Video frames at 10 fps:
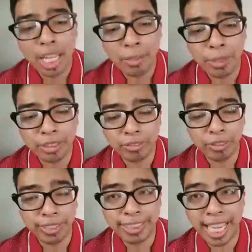which
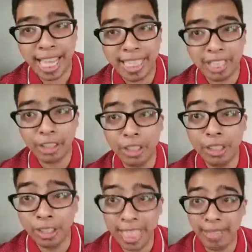I had an
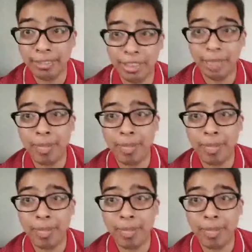earlier live stream.